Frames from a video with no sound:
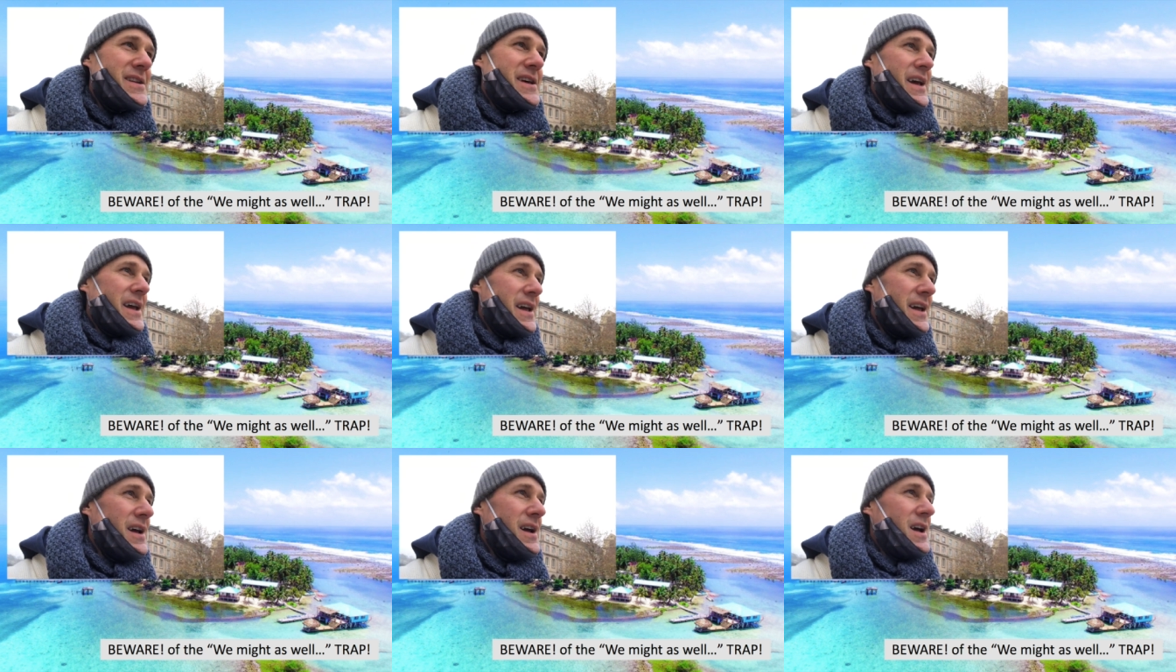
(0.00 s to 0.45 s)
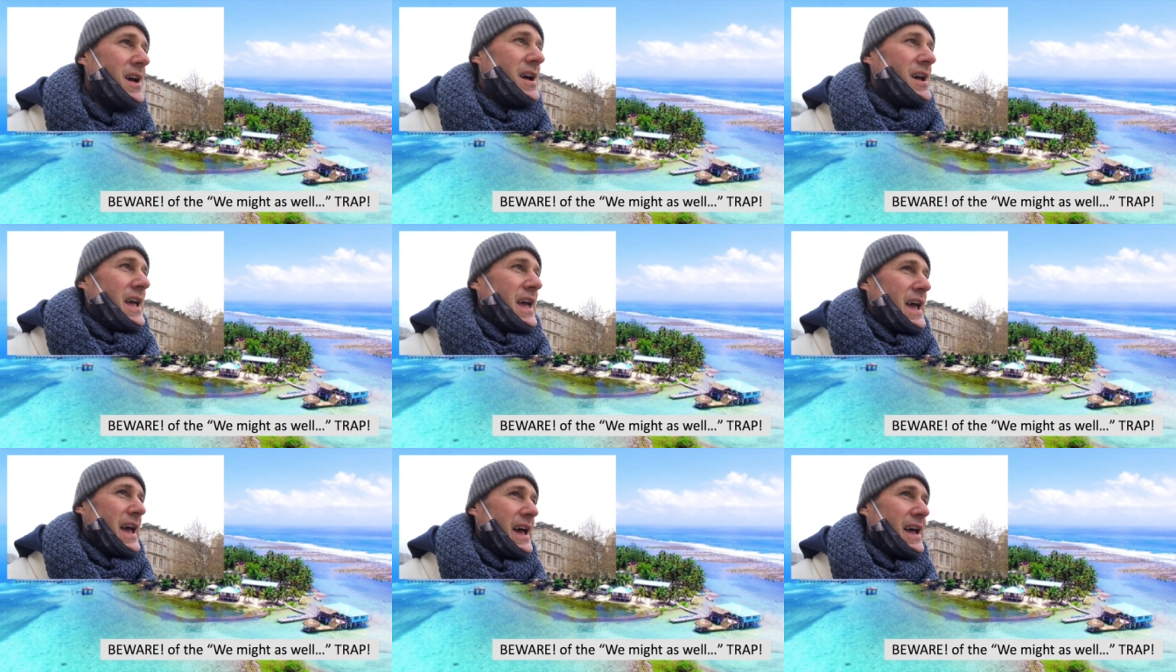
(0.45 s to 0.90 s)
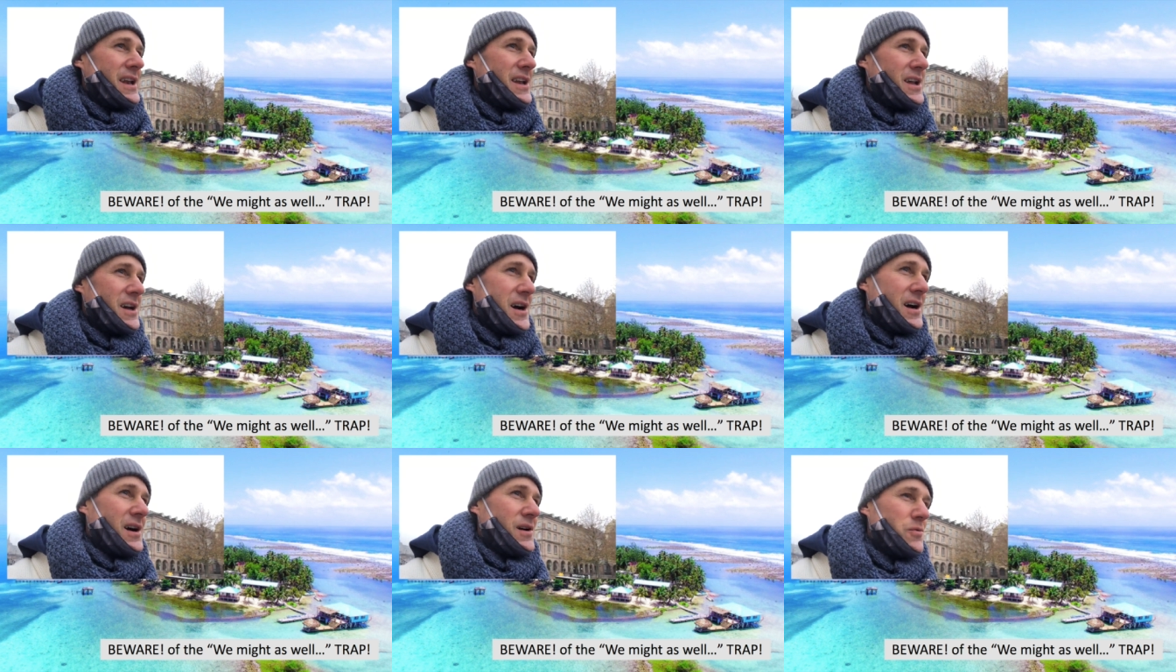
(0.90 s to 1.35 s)
day, and
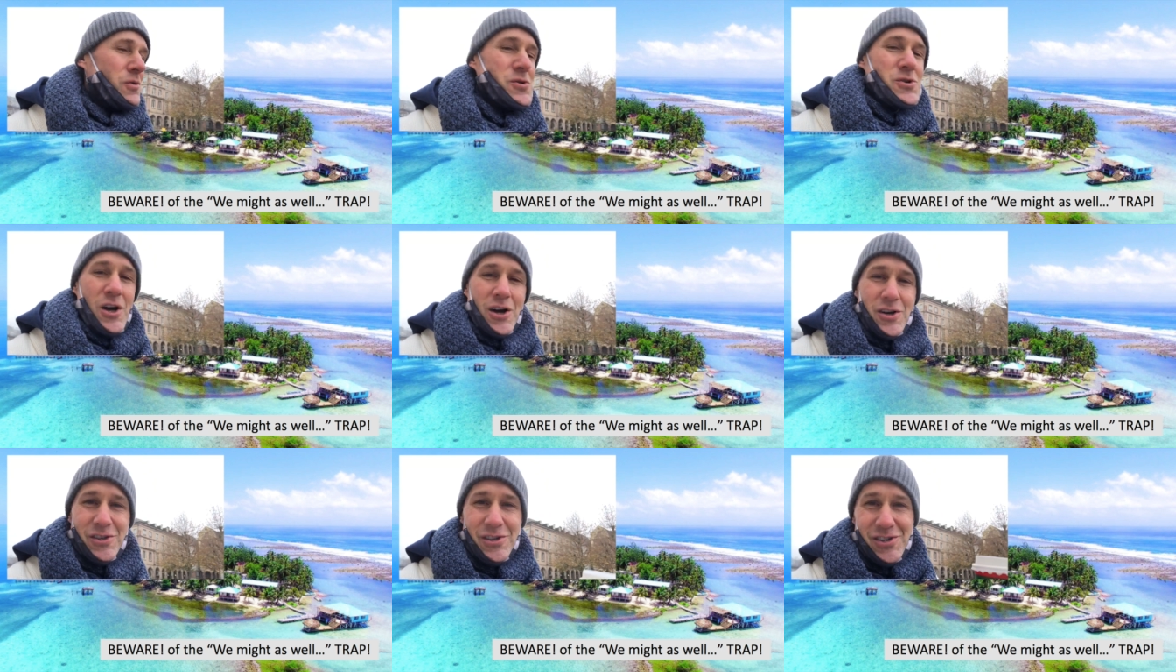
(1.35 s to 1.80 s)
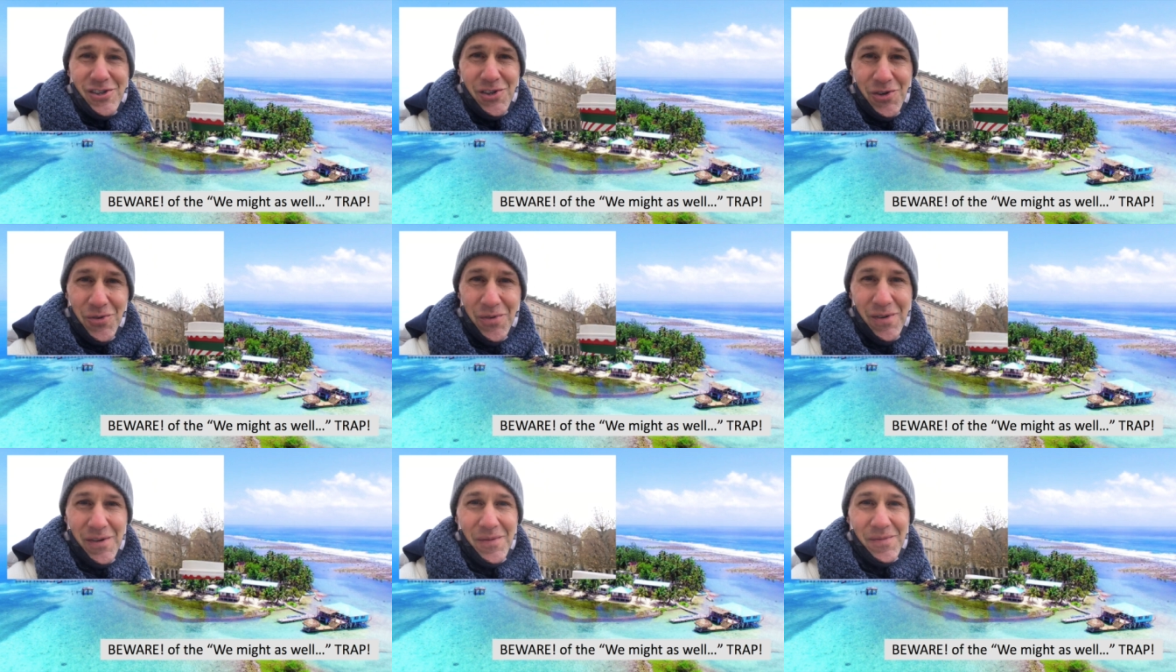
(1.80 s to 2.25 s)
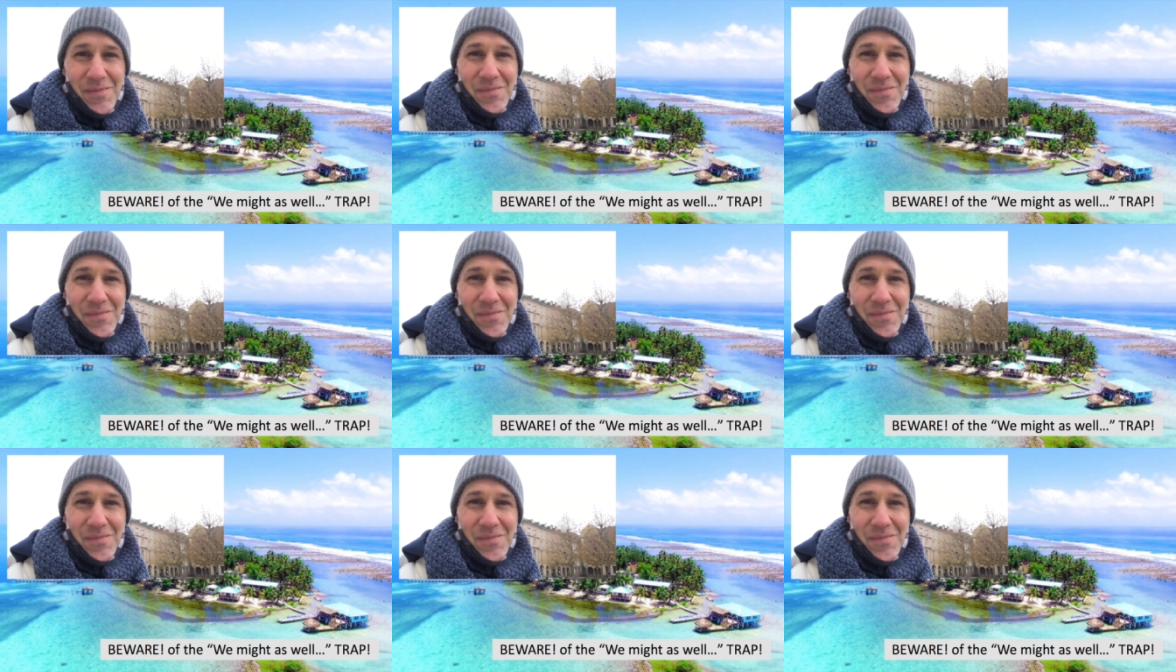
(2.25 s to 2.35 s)
we'll talk to you soon.